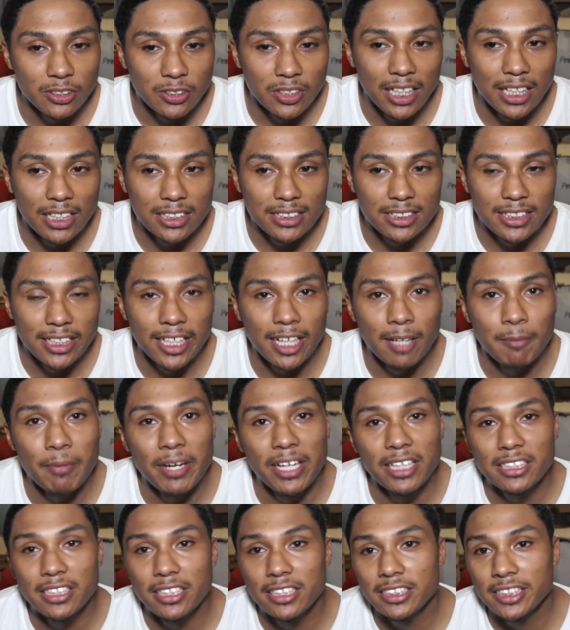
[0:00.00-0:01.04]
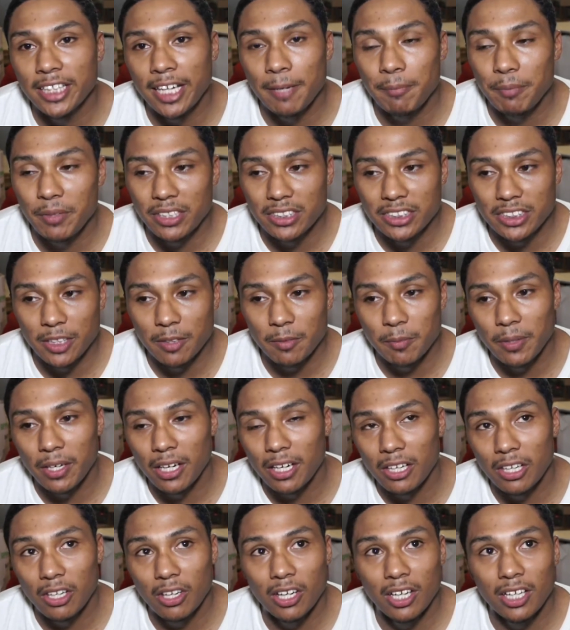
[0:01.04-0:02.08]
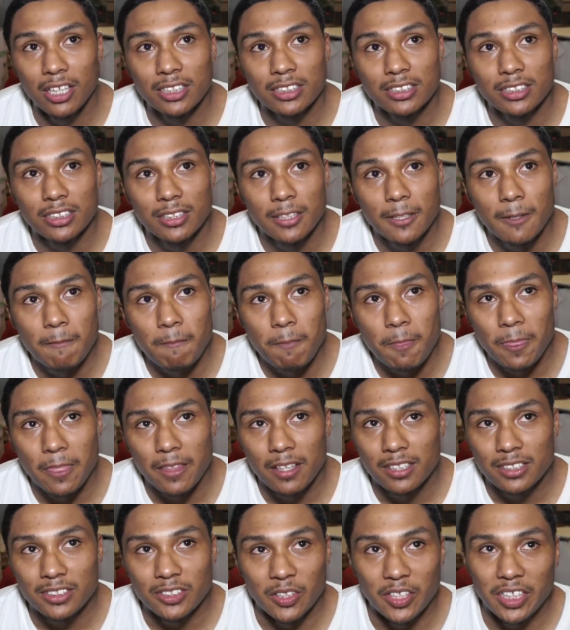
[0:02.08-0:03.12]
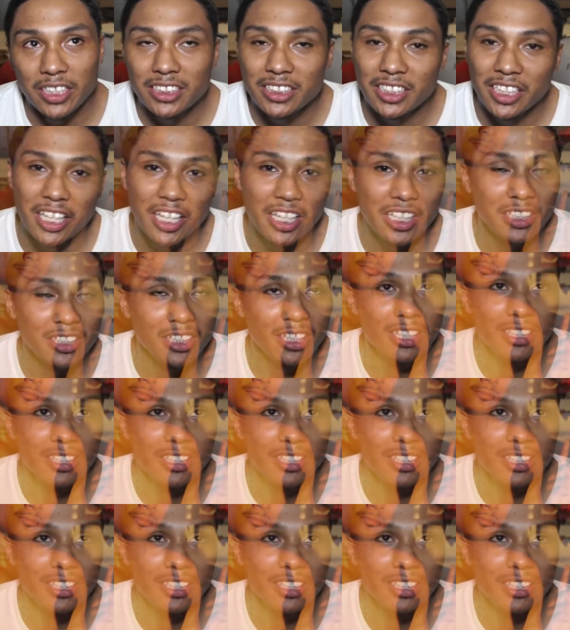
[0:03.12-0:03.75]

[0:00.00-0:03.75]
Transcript: 2010 I made it to the championship, but I lost. So this year, I